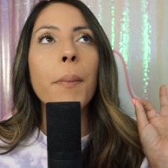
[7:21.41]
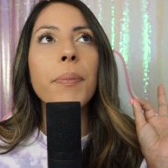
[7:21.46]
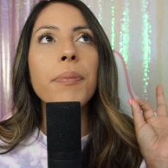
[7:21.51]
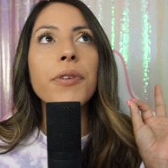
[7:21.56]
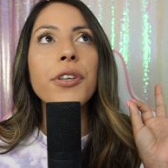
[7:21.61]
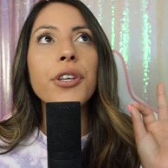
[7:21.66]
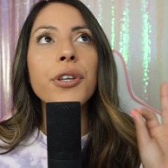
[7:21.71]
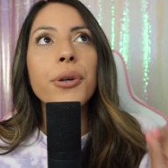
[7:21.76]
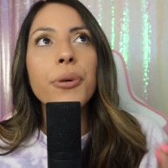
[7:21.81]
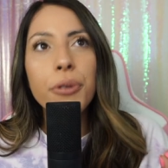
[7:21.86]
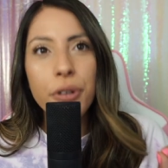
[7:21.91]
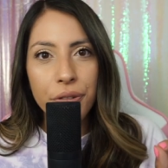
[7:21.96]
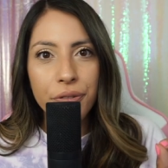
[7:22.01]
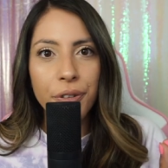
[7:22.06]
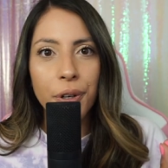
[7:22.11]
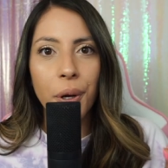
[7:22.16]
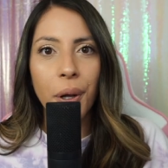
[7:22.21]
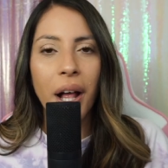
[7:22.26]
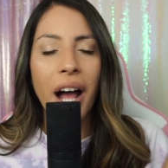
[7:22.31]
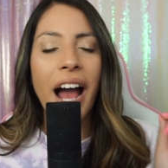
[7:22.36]

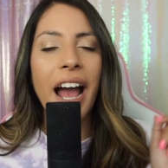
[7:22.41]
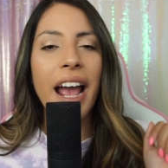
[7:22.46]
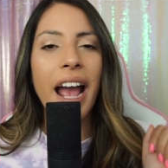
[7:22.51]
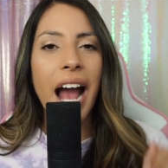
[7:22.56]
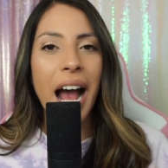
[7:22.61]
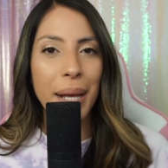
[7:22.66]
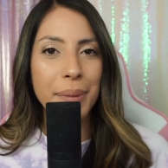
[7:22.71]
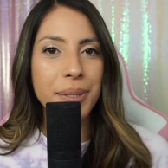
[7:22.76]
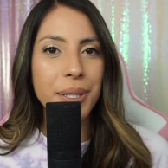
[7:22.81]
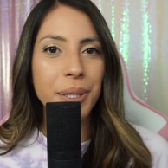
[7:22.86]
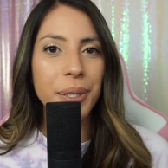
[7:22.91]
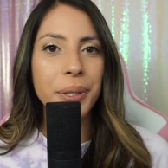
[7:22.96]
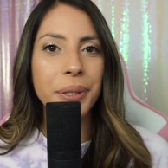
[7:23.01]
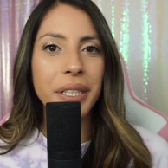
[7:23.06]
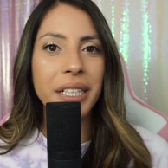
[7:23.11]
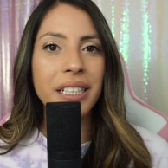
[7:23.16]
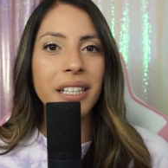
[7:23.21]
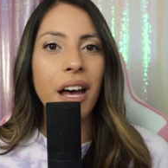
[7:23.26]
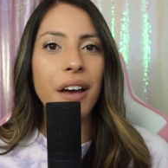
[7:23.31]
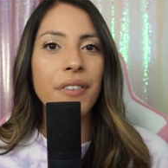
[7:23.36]
beautiful. I
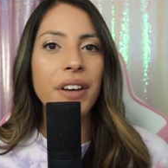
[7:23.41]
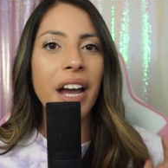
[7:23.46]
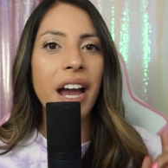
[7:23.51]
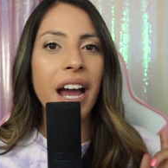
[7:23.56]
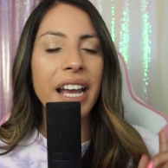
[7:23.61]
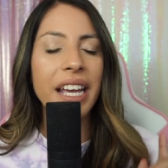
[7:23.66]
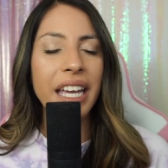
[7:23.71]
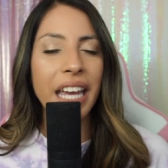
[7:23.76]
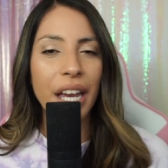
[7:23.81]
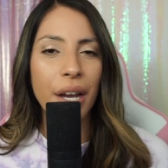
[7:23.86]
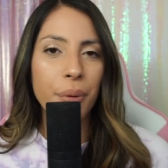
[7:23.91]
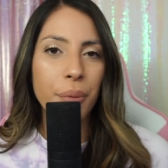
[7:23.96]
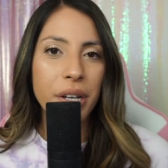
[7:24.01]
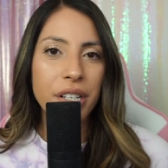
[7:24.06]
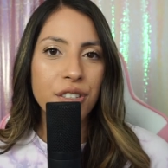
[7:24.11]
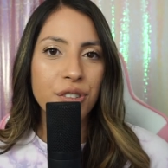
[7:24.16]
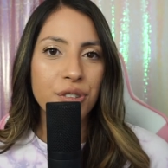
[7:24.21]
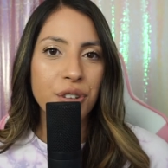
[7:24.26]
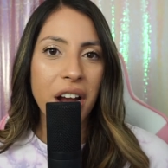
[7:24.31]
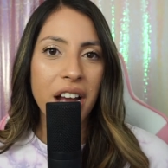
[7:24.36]
absolutely love it. I can't wait
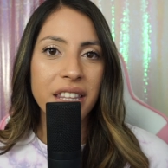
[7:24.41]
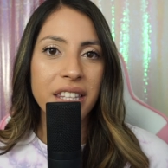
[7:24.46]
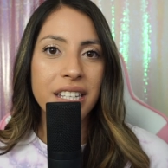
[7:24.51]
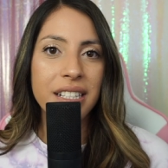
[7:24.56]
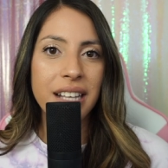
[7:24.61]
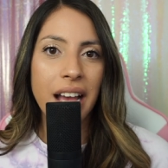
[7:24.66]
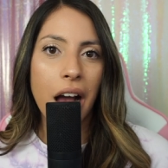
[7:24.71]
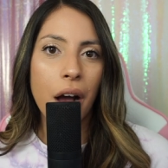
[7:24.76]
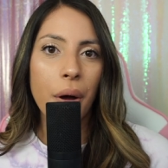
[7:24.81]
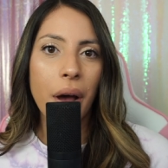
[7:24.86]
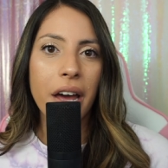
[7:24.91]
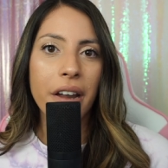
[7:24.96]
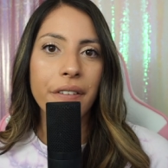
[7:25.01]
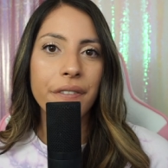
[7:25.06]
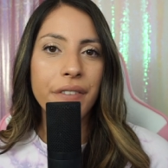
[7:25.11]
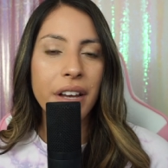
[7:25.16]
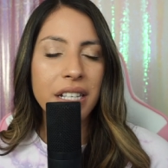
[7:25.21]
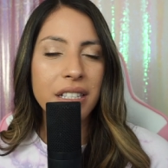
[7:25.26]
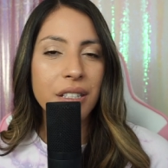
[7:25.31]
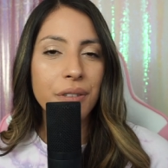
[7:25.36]
to try these out at a
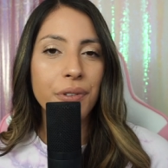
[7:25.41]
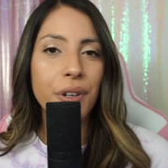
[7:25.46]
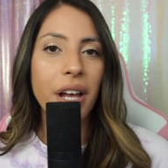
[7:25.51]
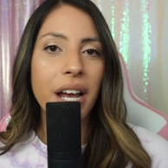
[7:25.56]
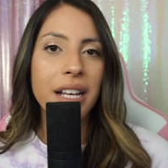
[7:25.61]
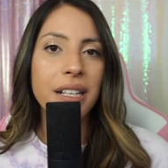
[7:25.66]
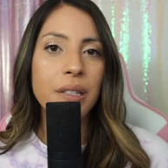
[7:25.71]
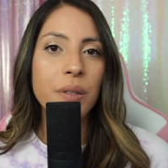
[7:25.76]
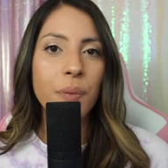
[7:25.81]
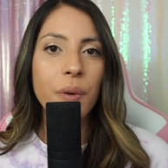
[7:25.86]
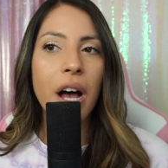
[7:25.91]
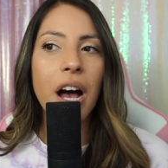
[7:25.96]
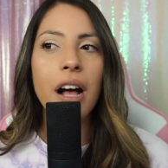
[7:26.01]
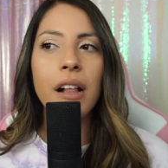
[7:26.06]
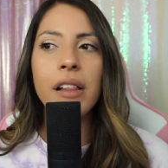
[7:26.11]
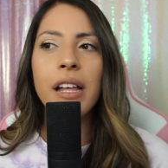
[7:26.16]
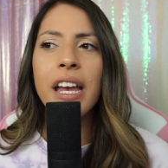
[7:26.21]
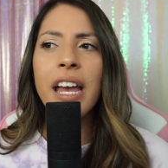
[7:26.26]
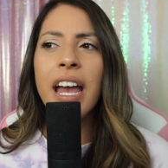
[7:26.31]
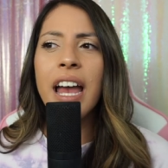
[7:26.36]
festival as
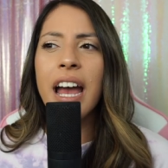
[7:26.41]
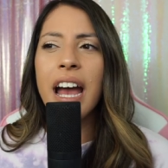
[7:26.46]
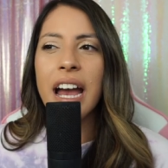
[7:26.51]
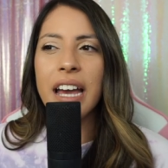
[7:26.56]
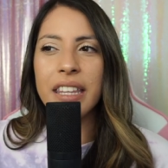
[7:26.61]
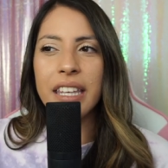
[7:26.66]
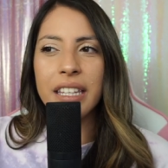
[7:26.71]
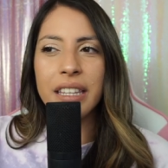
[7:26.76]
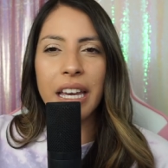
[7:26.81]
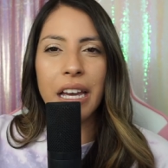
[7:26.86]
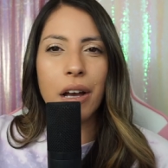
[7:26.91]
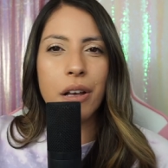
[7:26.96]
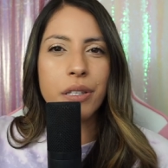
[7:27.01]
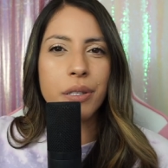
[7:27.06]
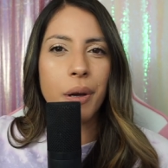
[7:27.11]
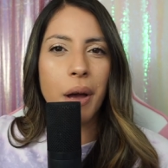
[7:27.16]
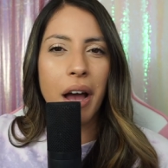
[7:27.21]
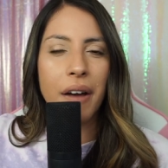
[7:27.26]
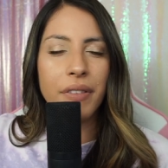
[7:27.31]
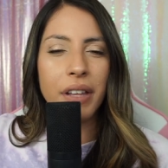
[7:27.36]
well. I think they
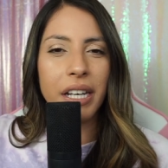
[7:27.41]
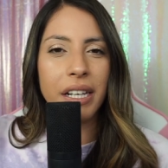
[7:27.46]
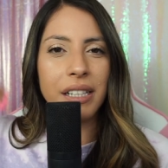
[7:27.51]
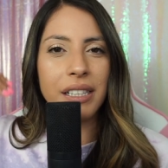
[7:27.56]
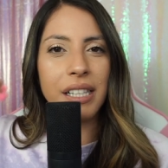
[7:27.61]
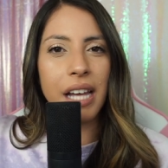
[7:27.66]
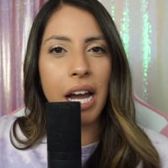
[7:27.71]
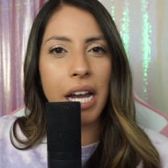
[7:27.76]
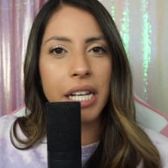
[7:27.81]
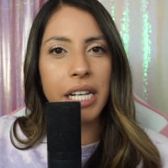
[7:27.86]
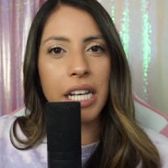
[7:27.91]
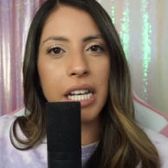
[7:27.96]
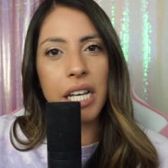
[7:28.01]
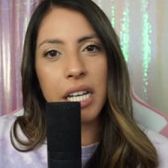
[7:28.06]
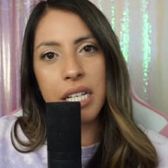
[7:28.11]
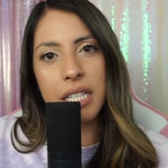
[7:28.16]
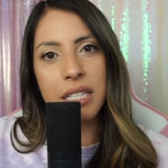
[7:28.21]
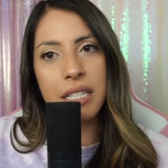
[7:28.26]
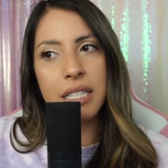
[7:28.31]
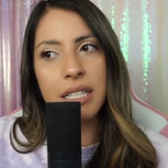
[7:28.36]
also have like a lining
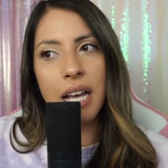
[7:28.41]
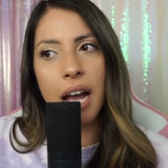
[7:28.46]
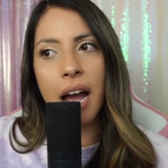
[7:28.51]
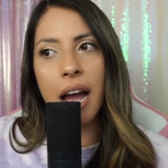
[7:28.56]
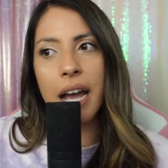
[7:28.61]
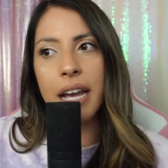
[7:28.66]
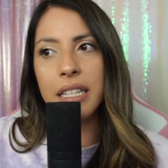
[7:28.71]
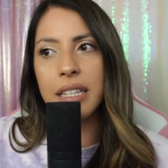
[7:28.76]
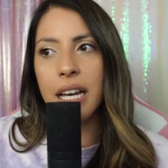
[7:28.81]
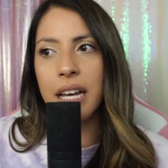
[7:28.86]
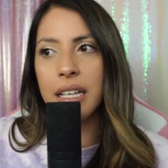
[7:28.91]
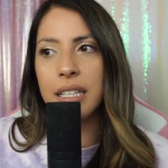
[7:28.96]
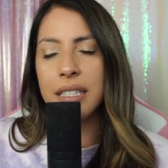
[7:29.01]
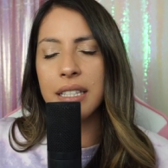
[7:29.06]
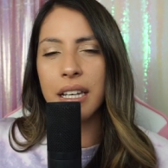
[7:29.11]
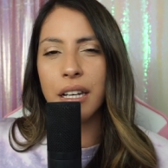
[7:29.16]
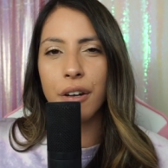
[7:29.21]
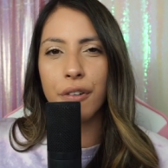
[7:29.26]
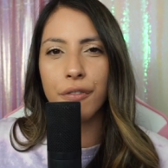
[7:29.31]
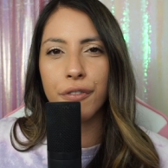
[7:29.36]
inside that is
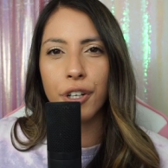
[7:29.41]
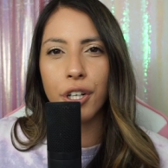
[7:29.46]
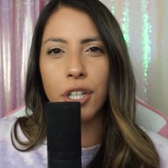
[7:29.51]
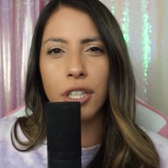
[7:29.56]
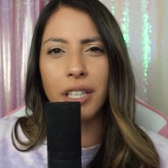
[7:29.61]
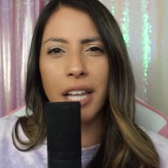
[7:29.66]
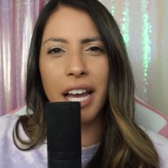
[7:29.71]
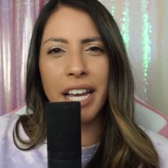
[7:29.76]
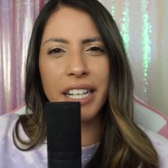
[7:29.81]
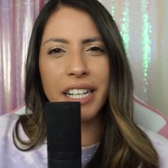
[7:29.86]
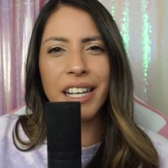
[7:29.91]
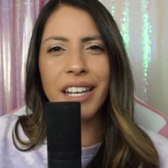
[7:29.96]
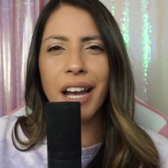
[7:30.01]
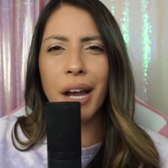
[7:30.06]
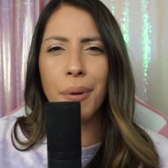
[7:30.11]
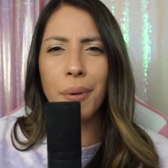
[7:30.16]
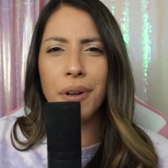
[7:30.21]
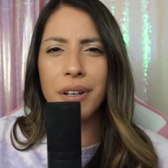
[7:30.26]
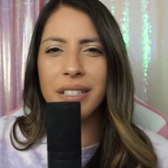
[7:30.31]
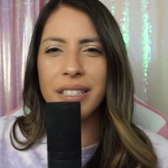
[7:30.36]
like a fur lining, I
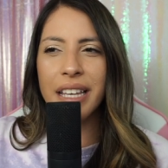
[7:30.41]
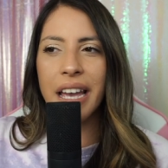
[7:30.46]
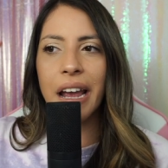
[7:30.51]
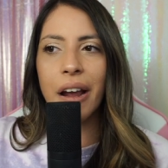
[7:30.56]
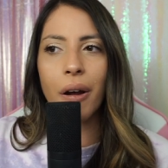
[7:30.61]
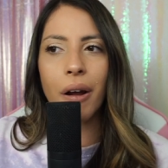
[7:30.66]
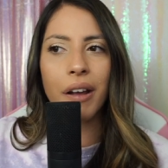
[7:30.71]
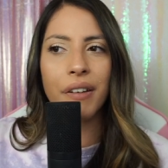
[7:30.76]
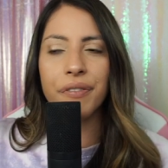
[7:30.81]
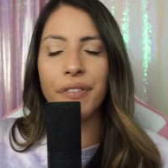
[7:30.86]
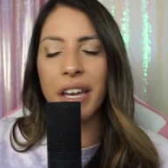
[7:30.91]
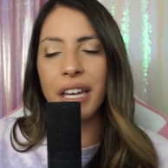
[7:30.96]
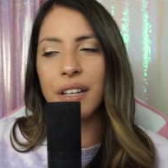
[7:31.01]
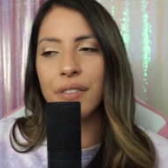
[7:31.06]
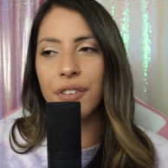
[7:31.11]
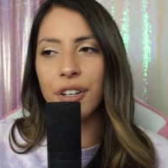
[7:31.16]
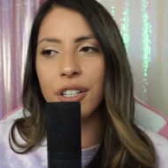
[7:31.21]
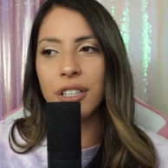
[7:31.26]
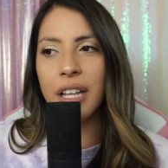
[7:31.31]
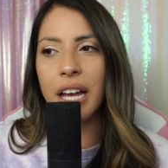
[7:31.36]
want to say, or a fake
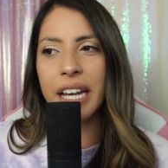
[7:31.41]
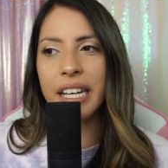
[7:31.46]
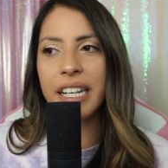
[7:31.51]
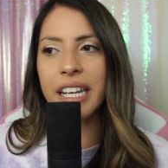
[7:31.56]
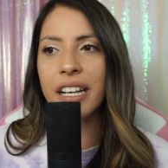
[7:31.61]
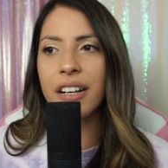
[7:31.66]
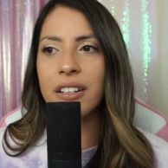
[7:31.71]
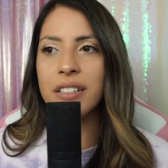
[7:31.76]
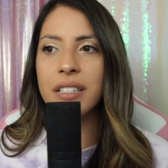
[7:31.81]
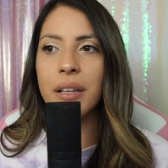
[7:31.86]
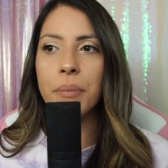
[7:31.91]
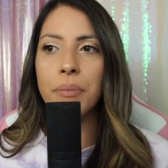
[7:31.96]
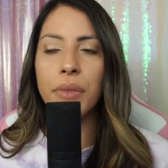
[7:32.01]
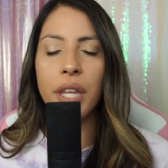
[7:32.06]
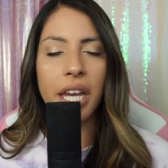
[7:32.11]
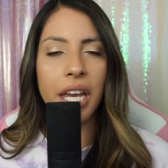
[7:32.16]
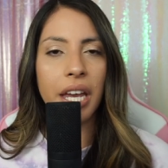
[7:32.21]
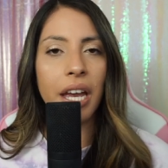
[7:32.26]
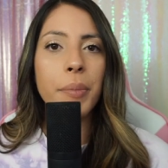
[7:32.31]
fur lining or something,